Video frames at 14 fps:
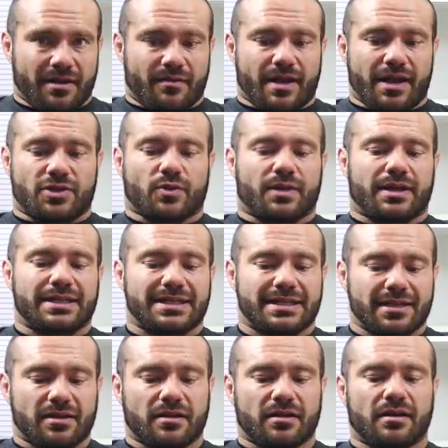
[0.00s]
right? So
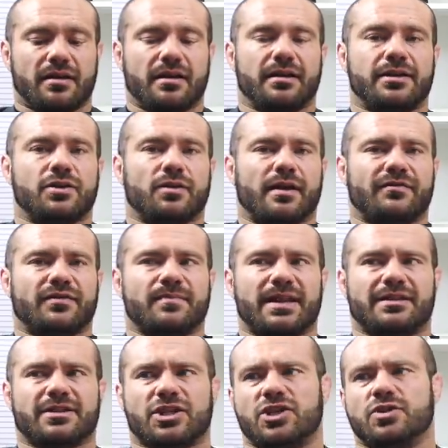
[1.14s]
consider, you don't have to
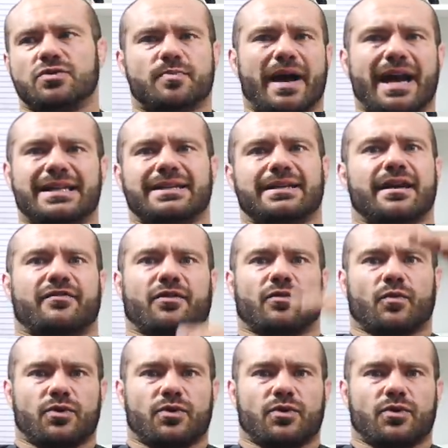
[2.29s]
make this huge biasing effort